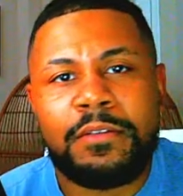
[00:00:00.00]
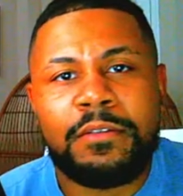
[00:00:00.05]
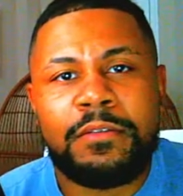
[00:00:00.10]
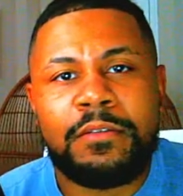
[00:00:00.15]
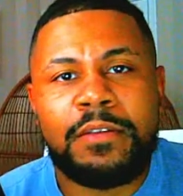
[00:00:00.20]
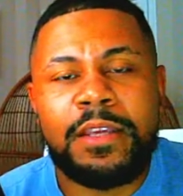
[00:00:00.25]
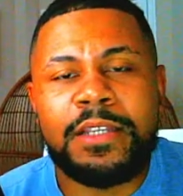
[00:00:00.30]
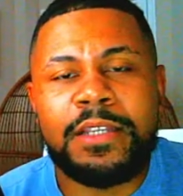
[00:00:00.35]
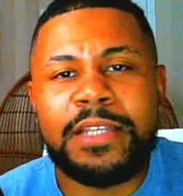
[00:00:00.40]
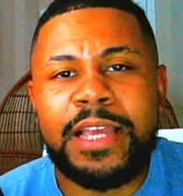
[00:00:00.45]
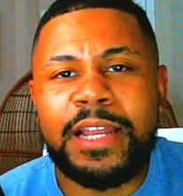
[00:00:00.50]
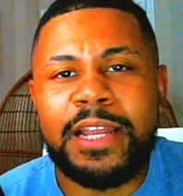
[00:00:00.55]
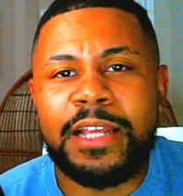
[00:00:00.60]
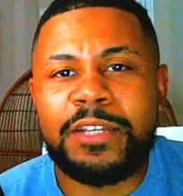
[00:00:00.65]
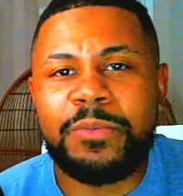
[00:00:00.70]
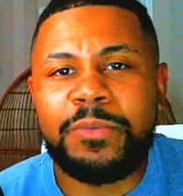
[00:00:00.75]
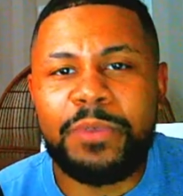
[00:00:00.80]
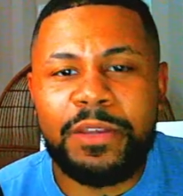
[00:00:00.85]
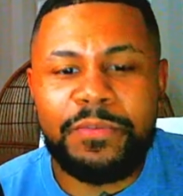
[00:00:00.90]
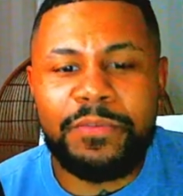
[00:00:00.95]
He just had like
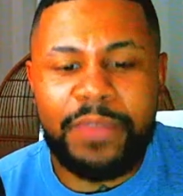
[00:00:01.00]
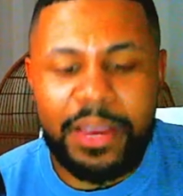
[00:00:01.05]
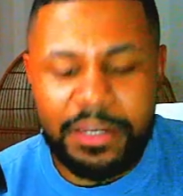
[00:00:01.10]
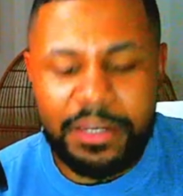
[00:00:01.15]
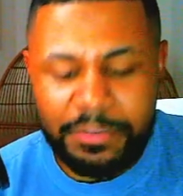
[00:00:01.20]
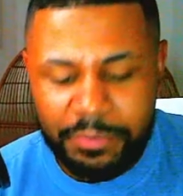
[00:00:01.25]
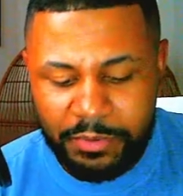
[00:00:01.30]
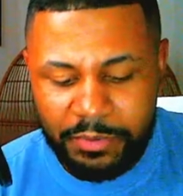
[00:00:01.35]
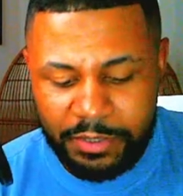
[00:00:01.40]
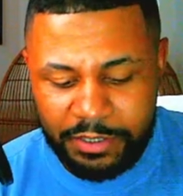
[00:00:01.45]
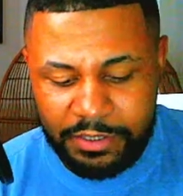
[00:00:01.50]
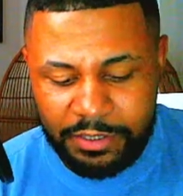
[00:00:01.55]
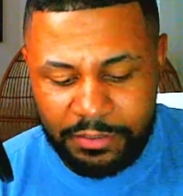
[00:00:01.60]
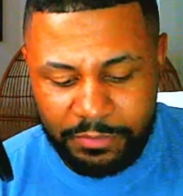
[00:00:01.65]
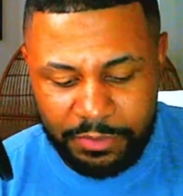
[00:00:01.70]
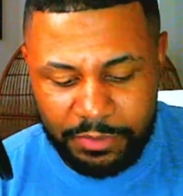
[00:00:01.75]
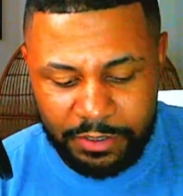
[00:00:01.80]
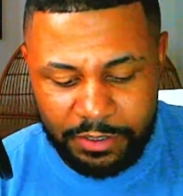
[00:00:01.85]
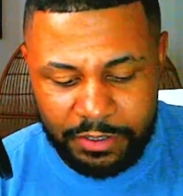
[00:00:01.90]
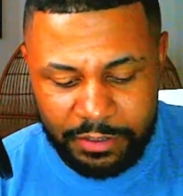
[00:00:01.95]
20 fantasy points this
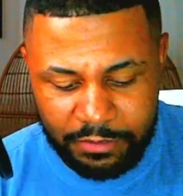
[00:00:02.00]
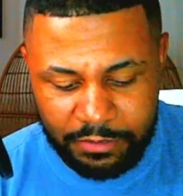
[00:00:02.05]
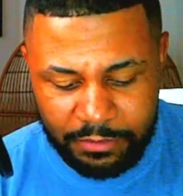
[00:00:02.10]
weekend.